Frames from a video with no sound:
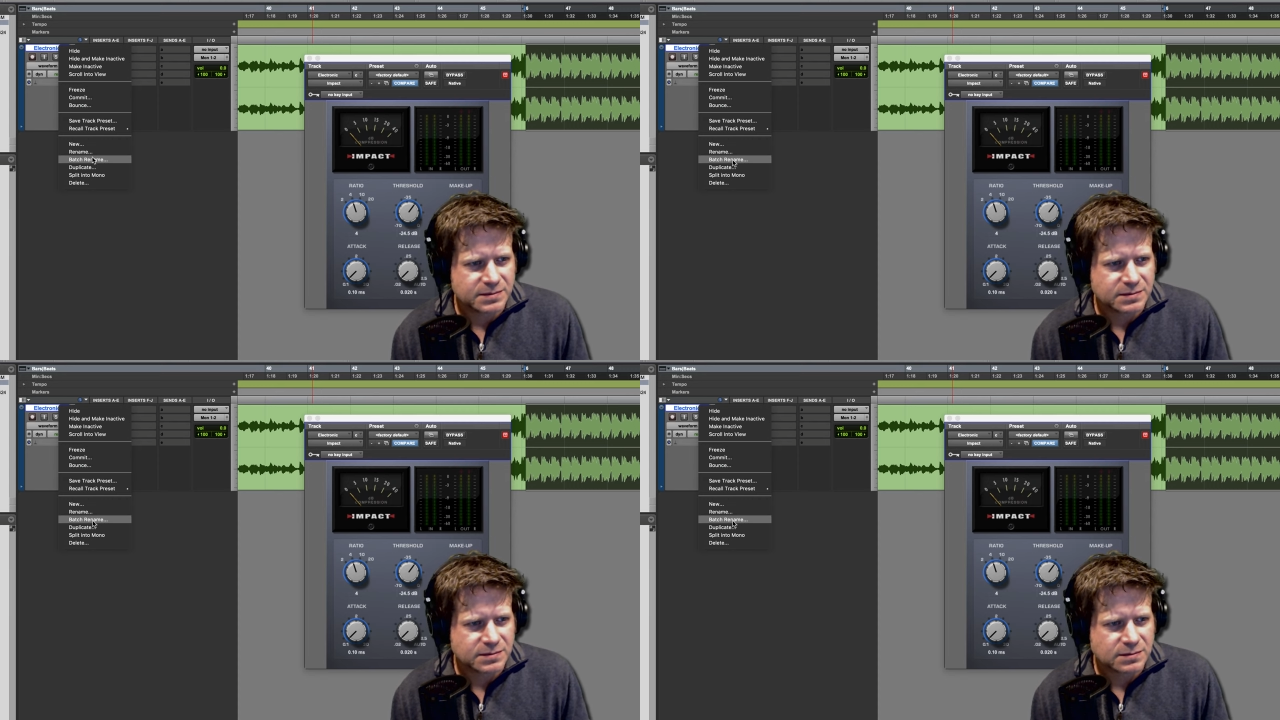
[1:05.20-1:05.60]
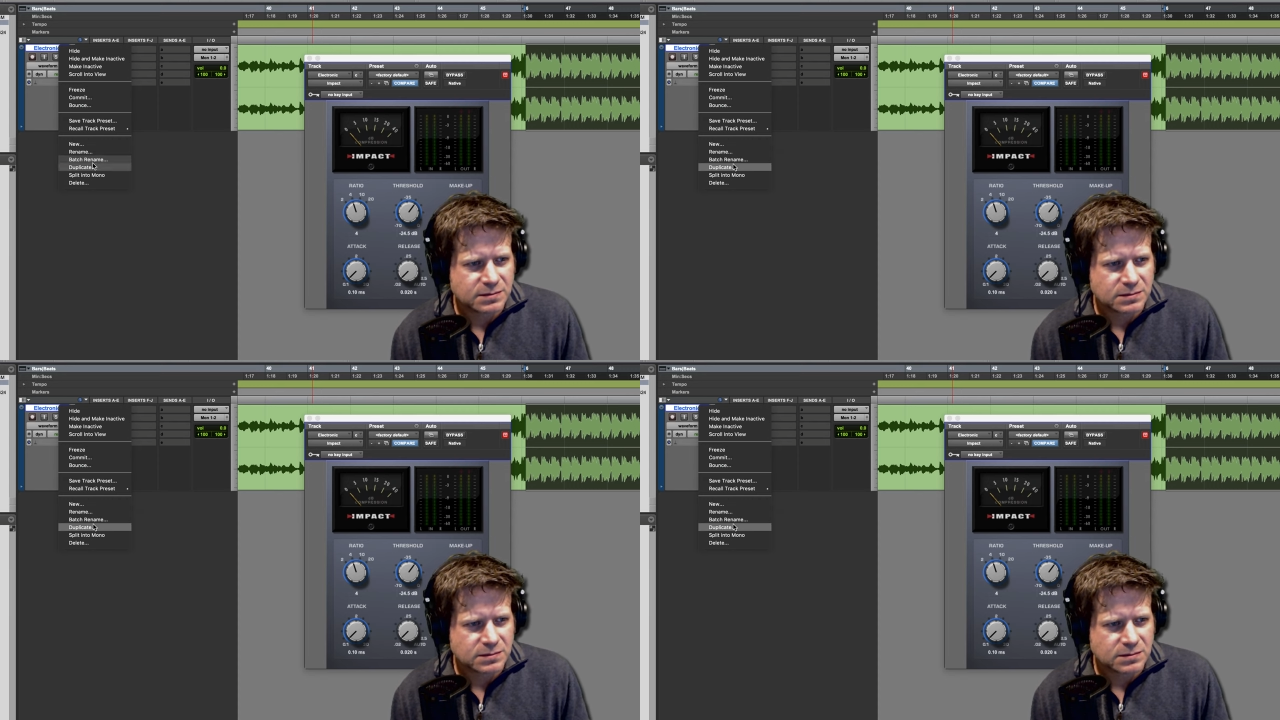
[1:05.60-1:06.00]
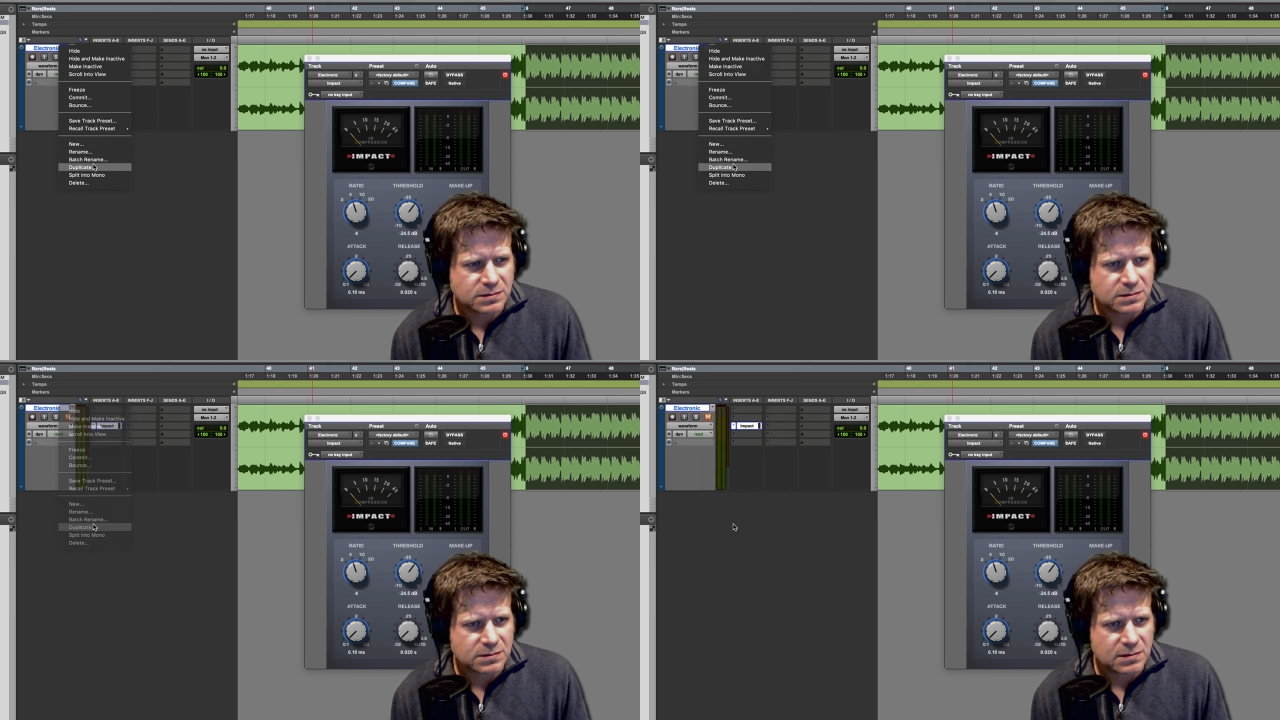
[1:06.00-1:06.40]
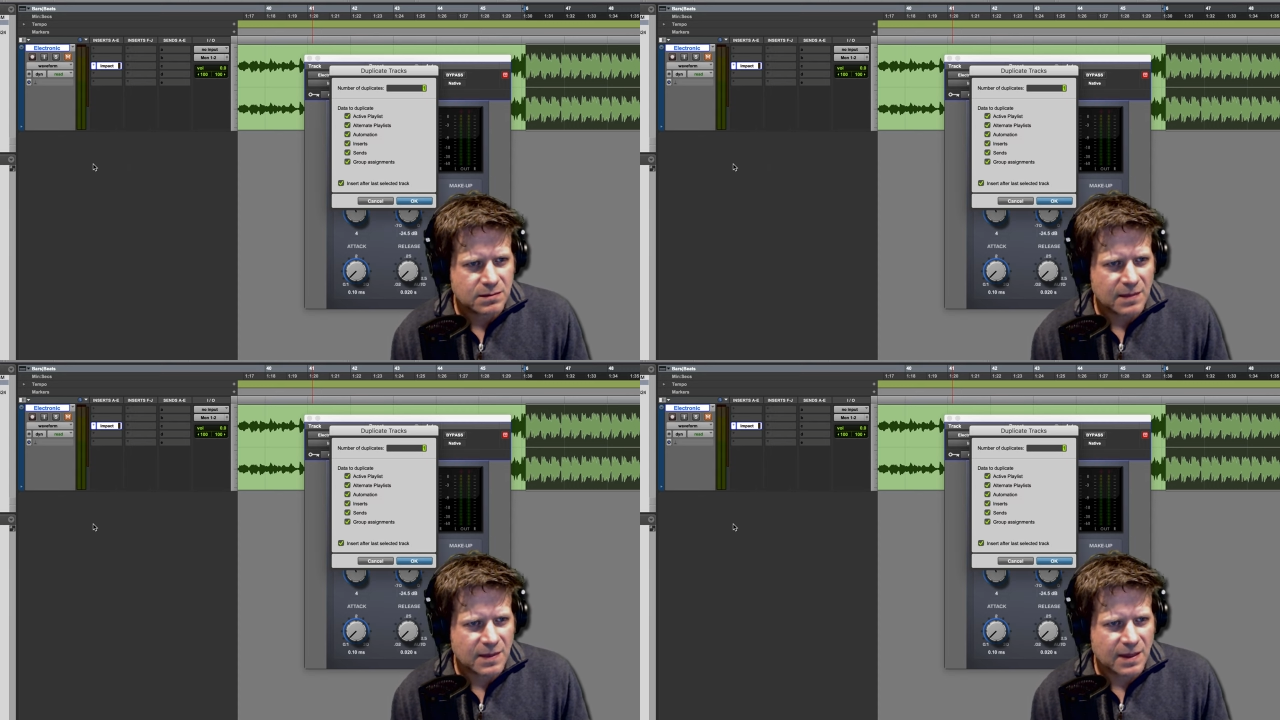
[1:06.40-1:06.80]

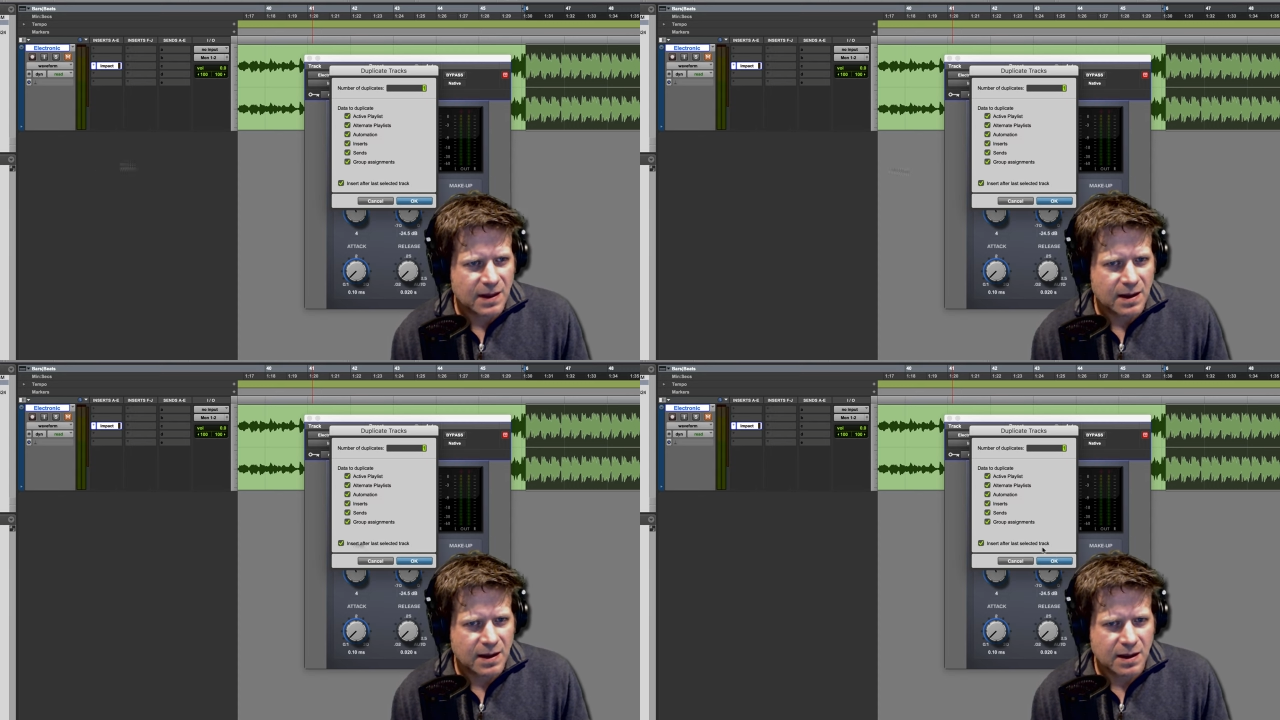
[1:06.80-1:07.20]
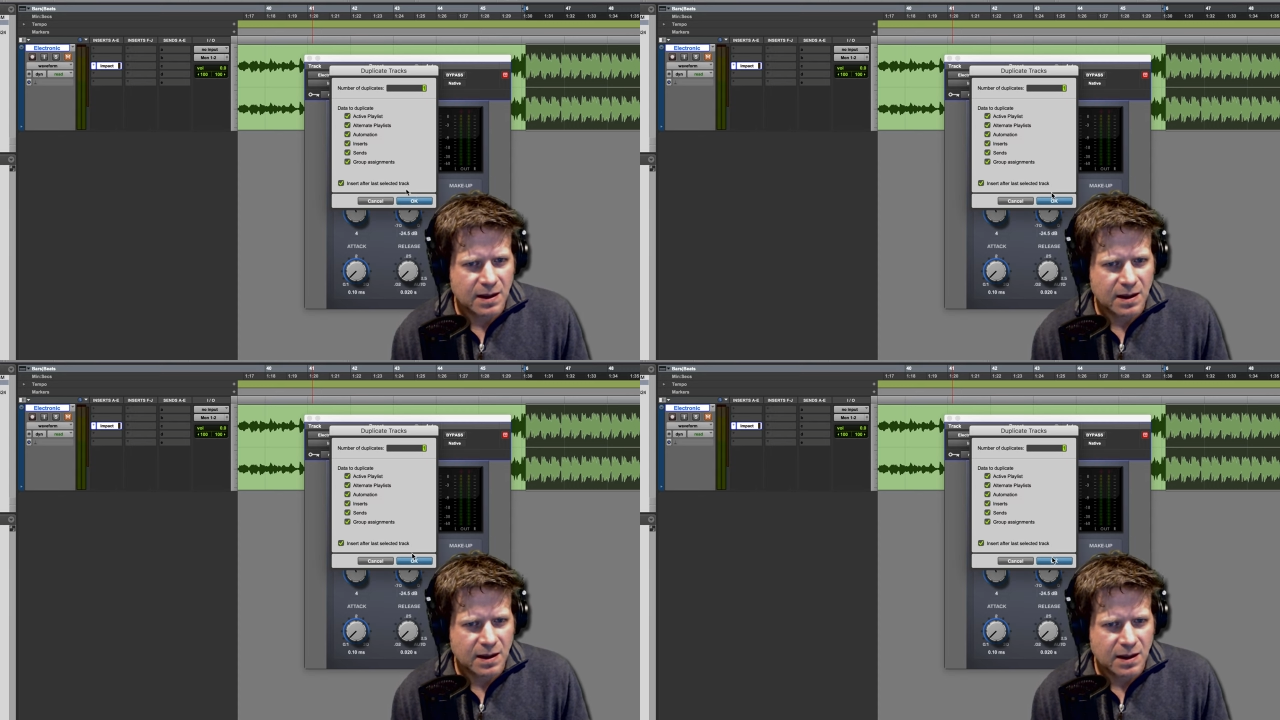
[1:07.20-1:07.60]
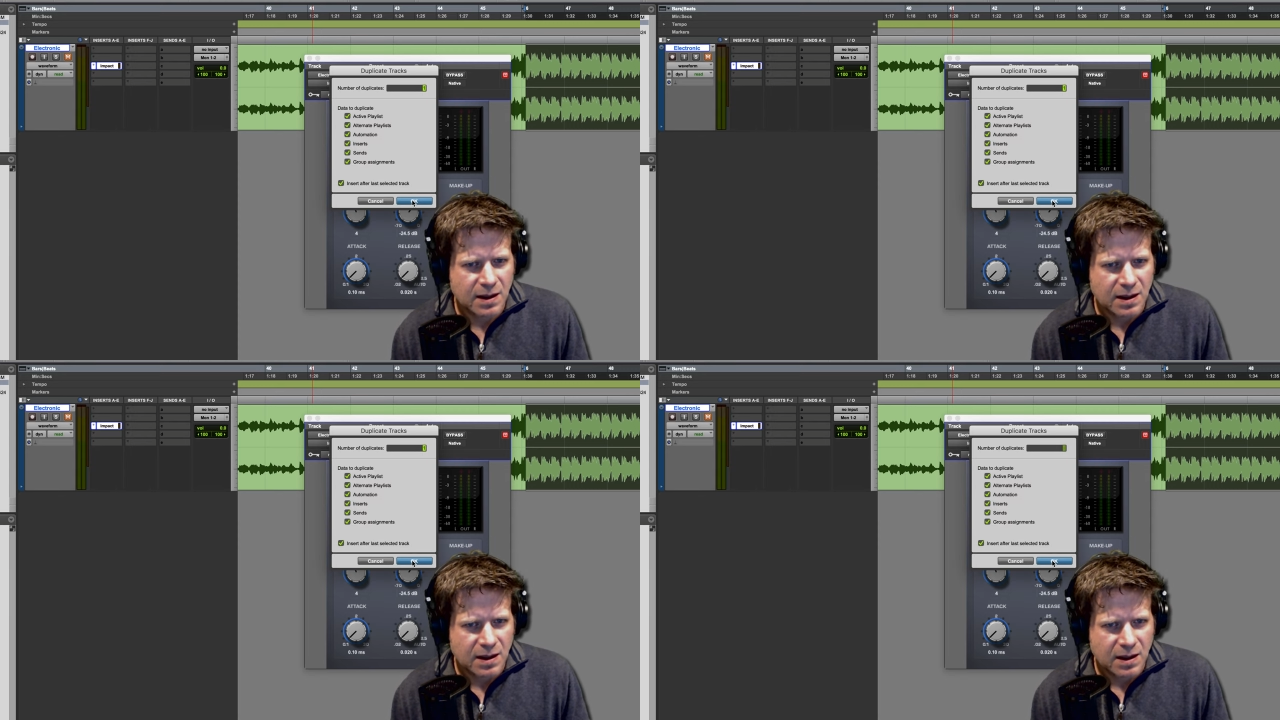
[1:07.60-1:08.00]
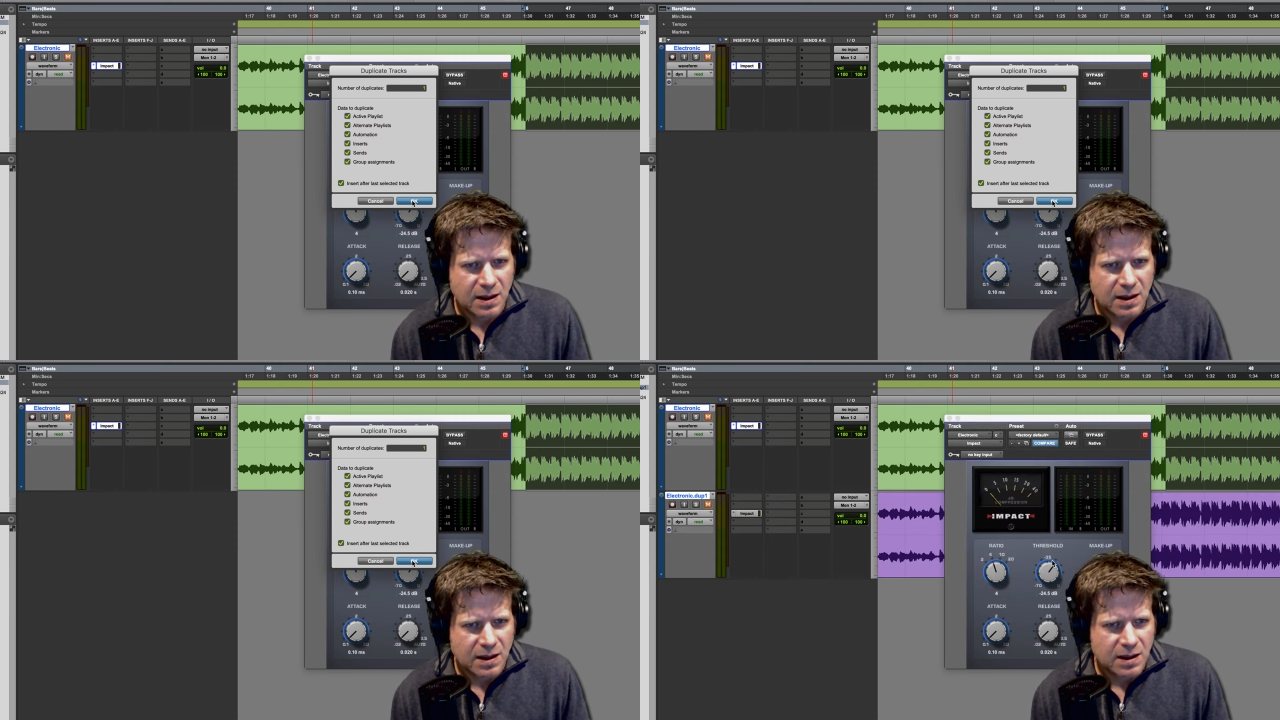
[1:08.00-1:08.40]

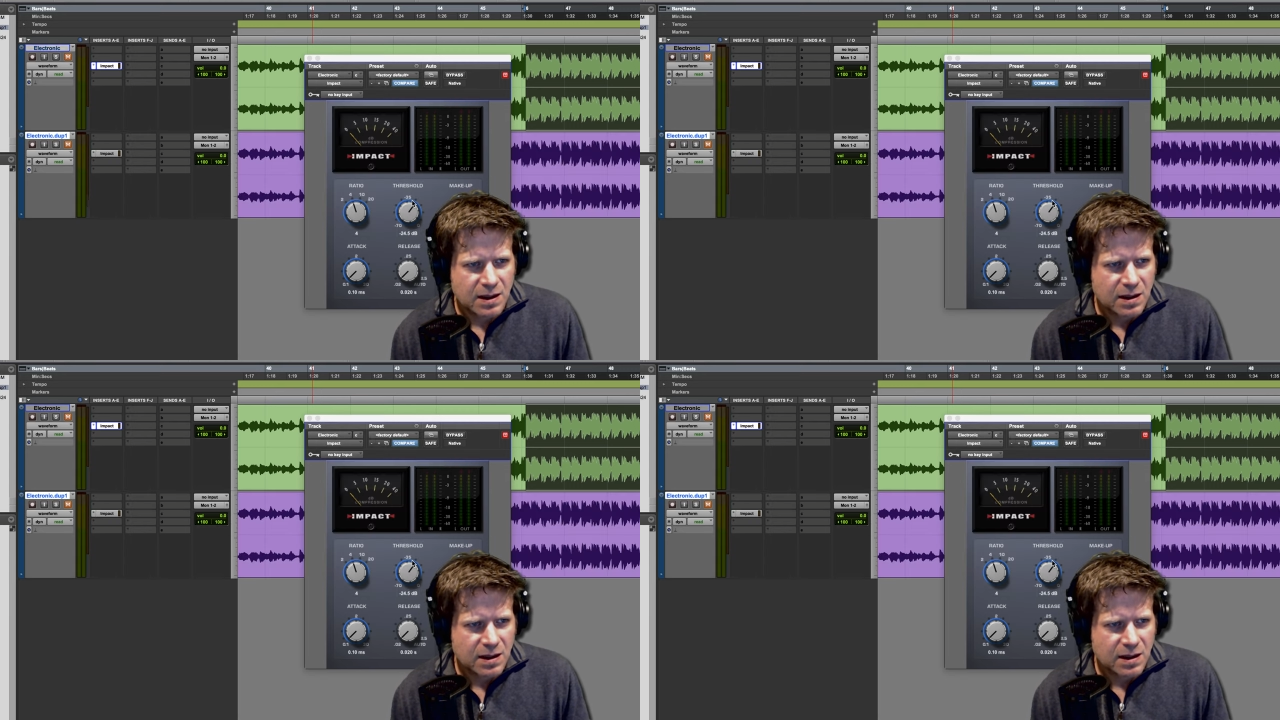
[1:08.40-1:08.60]
Nobody speaks.